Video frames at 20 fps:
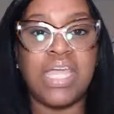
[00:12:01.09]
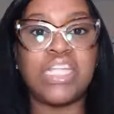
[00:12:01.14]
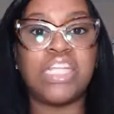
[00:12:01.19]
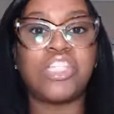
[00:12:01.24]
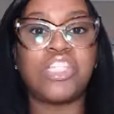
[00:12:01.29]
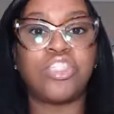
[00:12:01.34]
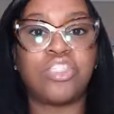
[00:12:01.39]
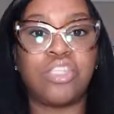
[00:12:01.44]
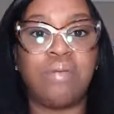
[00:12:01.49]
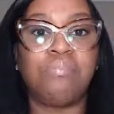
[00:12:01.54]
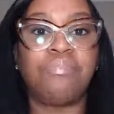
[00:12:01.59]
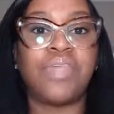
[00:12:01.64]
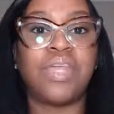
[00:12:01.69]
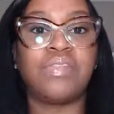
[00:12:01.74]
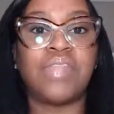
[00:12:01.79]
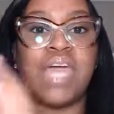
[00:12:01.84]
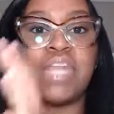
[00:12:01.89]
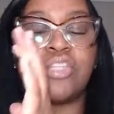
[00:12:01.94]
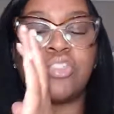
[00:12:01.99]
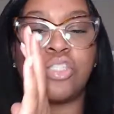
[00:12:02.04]
It is
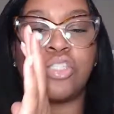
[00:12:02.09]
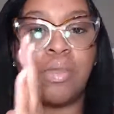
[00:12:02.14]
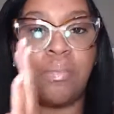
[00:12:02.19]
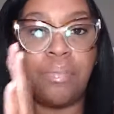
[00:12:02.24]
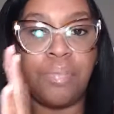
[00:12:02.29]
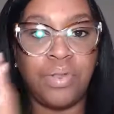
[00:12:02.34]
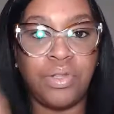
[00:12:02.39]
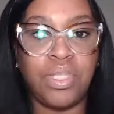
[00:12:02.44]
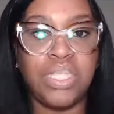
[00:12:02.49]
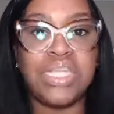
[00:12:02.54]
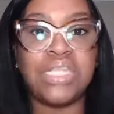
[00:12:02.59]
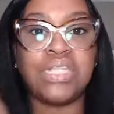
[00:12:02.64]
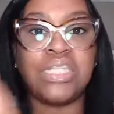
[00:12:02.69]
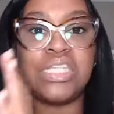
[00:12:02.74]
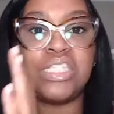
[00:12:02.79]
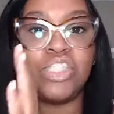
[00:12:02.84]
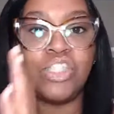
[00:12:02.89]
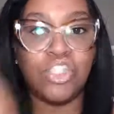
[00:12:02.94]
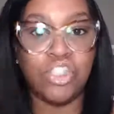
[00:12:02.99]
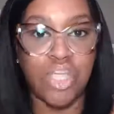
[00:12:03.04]
something that is
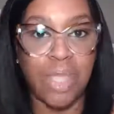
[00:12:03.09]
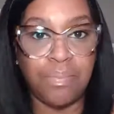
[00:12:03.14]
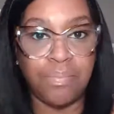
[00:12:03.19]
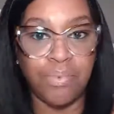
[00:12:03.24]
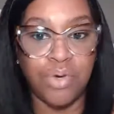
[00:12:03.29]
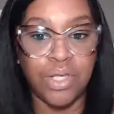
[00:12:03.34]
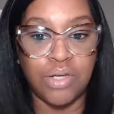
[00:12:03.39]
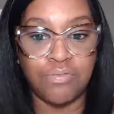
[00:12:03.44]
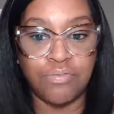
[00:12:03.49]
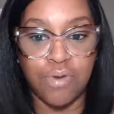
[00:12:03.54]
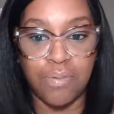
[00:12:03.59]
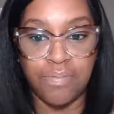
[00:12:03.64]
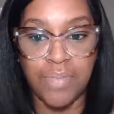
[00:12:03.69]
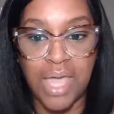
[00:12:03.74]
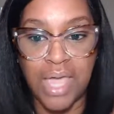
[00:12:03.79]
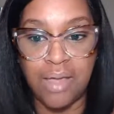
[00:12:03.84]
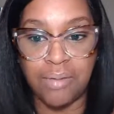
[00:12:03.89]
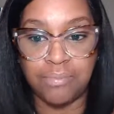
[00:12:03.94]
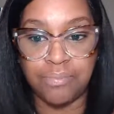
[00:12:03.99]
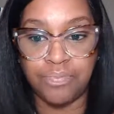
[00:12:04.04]
completely separate from
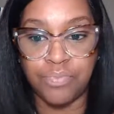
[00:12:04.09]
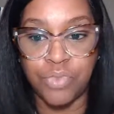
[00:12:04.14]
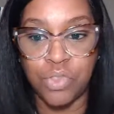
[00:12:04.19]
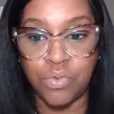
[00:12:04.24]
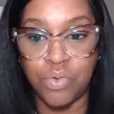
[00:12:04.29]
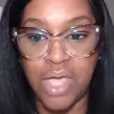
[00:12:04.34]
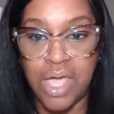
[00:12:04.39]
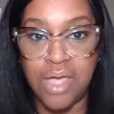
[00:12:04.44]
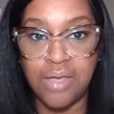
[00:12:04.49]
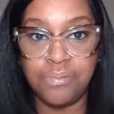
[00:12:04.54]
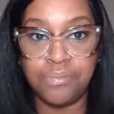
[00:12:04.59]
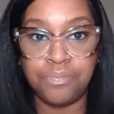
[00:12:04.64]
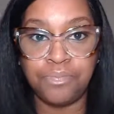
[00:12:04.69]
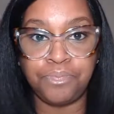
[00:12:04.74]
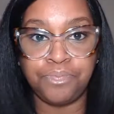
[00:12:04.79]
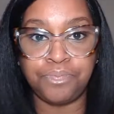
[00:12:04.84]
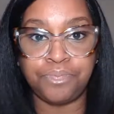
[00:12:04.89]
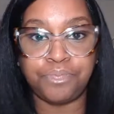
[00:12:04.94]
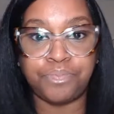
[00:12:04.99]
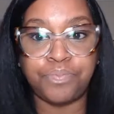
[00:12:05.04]
that, okay?
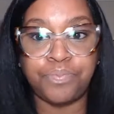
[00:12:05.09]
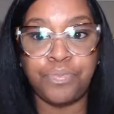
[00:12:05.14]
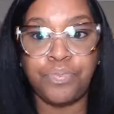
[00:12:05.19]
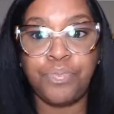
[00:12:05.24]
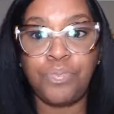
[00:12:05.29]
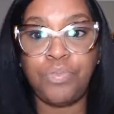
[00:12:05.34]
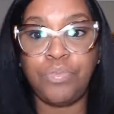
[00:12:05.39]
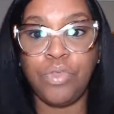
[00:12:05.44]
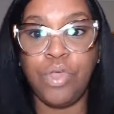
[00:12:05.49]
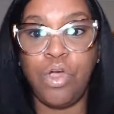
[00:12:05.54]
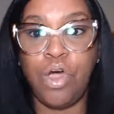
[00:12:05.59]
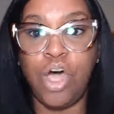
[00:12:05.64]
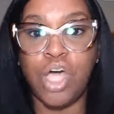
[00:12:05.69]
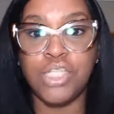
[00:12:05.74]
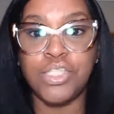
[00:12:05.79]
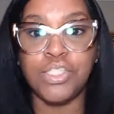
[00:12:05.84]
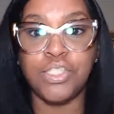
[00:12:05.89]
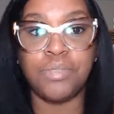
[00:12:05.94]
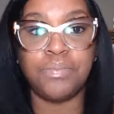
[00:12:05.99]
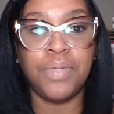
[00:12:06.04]

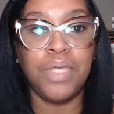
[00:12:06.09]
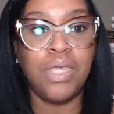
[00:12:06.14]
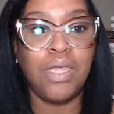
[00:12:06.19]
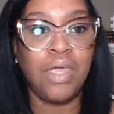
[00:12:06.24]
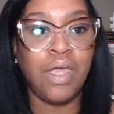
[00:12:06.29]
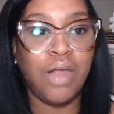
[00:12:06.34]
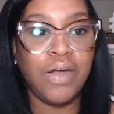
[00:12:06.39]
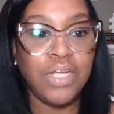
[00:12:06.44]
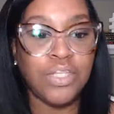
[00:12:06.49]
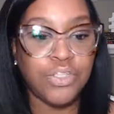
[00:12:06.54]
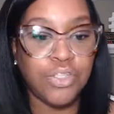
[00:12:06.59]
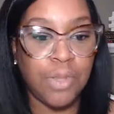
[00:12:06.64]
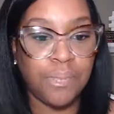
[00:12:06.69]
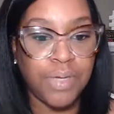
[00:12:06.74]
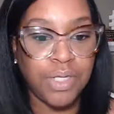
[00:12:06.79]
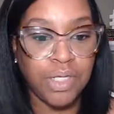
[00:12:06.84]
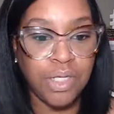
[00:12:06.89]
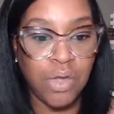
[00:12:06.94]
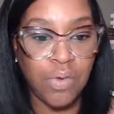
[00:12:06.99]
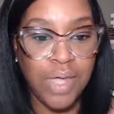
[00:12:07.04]
Awesome. All right, so
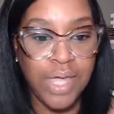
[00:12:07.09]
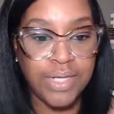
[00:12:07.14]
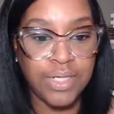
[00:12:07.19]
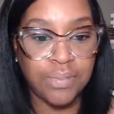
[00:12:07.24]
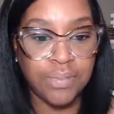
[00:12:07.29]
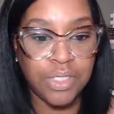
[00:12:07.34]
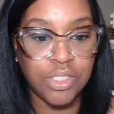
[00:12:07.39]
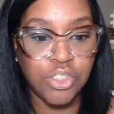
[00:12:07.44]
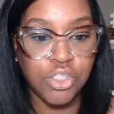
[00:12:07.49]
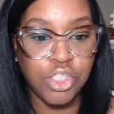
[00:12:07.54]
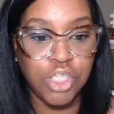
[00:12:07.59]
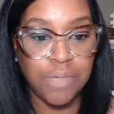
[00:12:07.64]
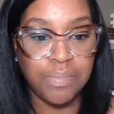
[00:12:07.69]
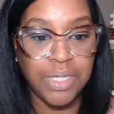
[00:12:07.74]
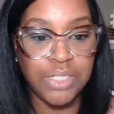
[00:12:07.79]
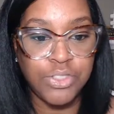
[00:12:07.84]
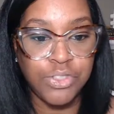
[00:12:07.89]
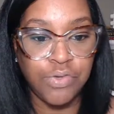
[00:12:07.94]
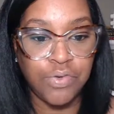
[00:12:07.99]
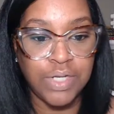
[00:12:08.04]
I'm going to go ahead and I'm going to share
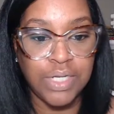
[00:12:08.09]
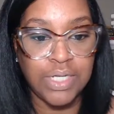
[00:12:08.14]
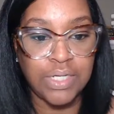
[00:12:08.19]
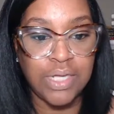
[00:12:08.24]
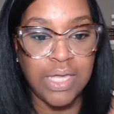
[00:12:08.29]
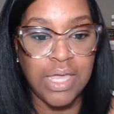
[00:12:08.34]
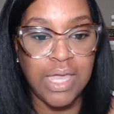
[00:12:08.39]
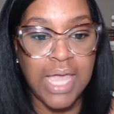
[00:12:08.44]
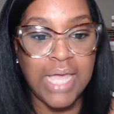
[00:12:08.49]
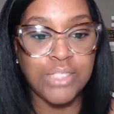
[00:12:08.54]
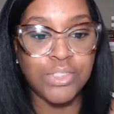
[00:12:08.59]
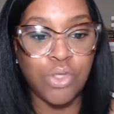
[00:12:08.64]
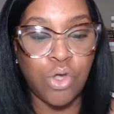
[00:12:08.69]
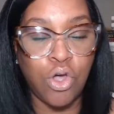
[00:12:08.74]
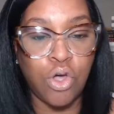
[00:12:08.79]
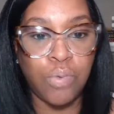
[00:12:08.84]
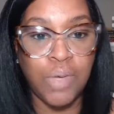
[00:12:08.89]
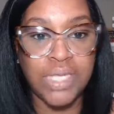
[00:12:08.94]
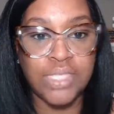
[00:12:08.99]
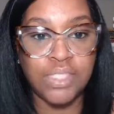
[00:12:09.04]
my screen. As
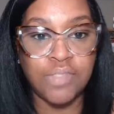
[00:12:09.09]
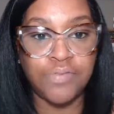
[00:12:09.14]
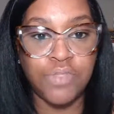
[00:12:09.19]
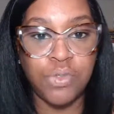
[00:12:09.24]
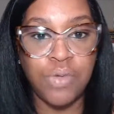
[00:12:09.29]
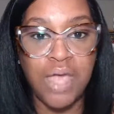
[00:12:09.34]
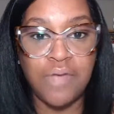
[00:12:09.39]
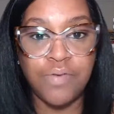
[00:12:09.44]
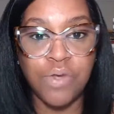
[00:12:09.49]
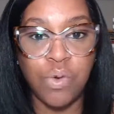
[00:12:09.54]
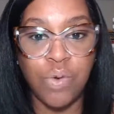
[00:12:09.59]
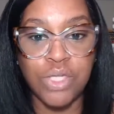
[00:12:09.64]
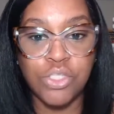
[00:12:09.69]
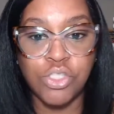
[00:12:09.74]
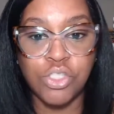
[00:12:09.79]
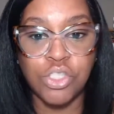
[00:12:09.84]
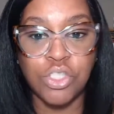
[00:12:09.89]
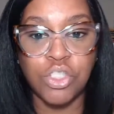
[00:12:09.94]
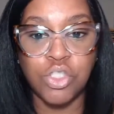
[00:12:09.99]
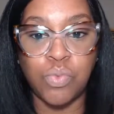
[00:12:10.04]
always, if you have
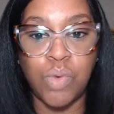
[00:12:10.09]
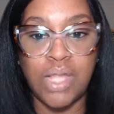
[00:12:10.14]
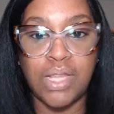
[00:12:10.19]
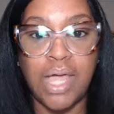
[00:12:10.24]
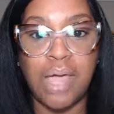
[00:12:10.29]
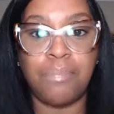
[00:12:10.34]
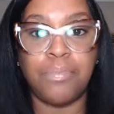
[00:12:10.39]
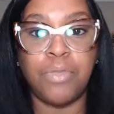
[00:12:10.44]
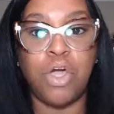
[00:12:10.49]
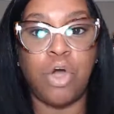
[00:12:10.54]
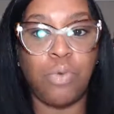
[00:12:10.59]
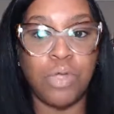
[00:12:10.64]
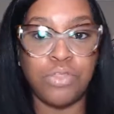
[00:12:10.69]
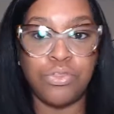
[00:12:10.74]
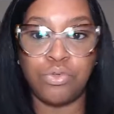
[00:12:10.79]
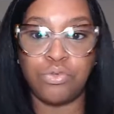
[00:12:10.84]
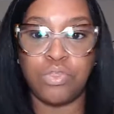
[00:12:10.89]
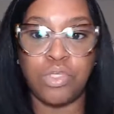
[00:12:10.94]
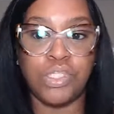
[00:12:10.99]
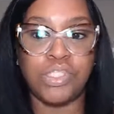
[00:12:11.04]
questions while I'm
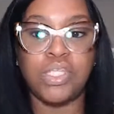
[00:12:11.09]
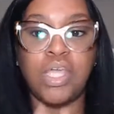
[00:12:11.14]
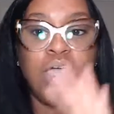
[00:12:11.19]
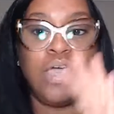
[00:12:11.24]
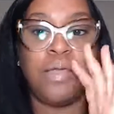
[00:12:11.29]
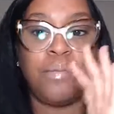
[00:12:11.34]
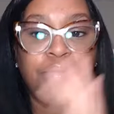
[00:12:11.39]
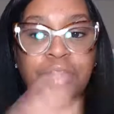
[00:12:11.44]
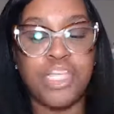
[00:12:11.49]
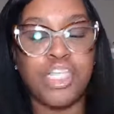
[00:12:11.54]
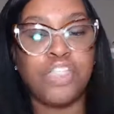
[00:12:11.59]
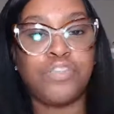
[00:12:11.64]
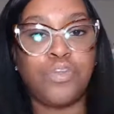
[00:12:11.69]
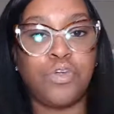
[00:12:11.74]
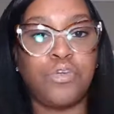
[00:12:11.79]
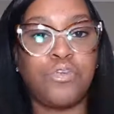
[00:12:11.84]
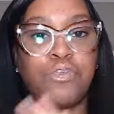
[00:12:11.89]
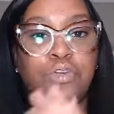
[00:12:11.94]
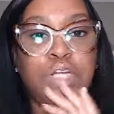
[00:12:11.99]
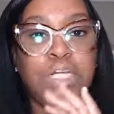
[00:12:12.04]
going through this, please
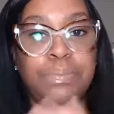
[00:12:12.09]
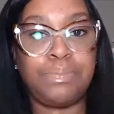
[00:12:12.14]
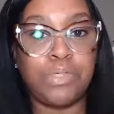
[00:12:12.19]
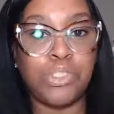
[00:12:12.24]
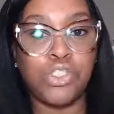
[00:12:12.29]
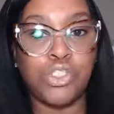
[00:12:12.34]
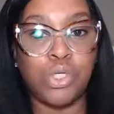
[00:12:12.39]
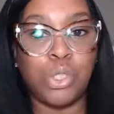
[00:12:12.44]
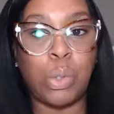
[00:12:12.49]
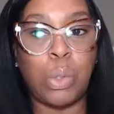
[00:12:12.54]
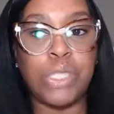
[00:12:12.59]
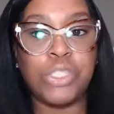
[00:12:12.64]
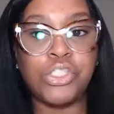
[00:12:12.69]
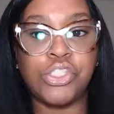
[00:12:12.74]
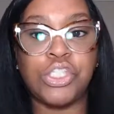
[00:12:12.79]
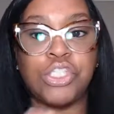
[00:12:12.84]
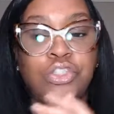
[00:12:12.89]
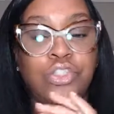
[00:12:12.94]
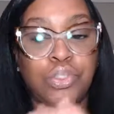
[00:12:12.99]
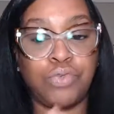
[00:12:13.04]
feel free to put your
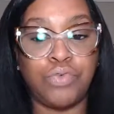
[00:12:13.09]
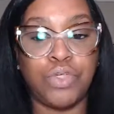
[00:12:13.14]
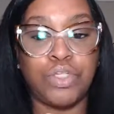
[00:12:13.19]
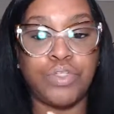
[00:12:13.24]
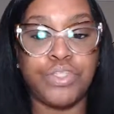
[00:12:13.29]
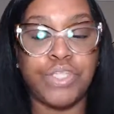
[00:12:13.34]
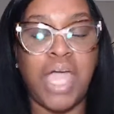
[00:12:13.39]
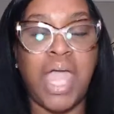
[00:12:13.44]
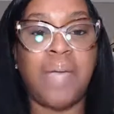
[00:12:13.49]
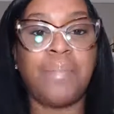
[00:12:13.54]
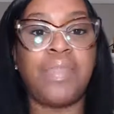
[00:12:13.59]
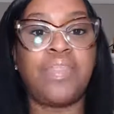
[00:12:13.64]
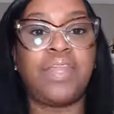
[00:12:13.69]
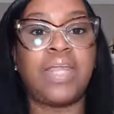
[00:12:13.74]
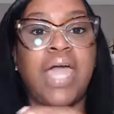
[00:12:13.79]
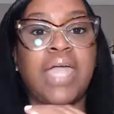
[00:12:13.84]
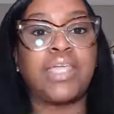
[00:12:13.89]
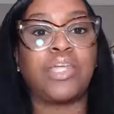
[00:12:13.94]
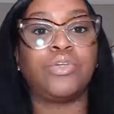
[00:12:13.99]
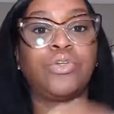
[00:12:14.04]
questions in real time, and
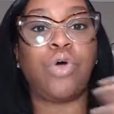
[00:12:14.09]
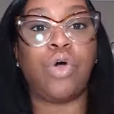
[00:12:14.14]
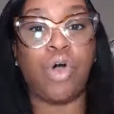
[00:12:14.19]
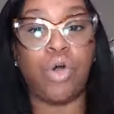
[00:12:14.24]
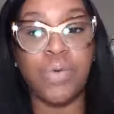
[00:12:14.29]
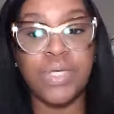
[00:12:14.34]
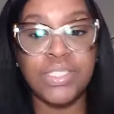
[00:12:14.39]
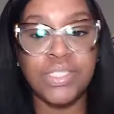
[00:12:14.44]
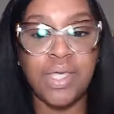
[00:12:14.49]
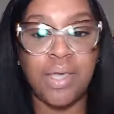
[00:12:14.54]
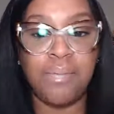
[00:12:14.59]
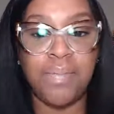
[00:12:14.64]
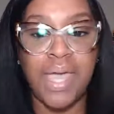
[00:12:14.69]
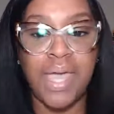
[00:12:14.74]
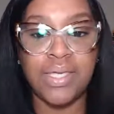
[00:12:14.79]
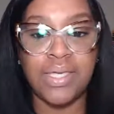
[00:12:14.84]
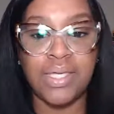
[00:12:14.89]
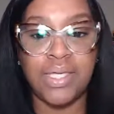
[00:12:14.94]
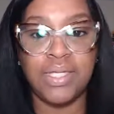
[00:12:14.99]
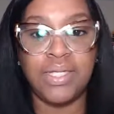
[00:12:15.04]
then I can always come
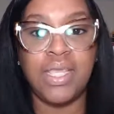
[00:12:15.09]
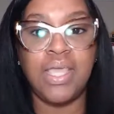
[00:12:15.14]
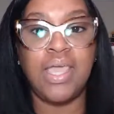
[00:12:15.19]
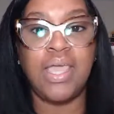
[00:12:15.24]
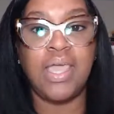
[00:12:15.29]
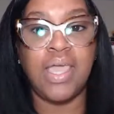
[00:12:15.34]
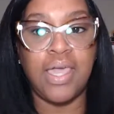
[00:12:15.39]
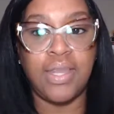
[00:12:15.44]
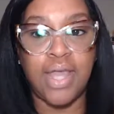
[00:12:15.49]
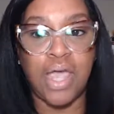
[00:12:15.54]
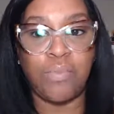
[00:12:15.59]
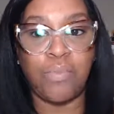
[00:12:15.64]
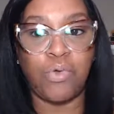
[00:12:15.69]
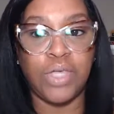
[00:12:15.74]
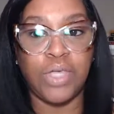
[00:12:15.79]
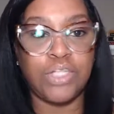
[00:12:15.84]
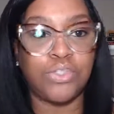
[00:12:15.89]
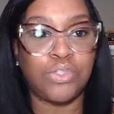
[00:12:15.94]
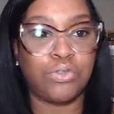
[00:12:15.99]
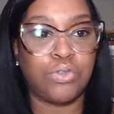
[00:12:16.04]
back in and I
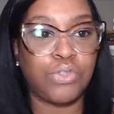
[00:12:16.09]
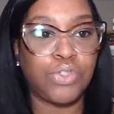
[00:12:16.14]
will answer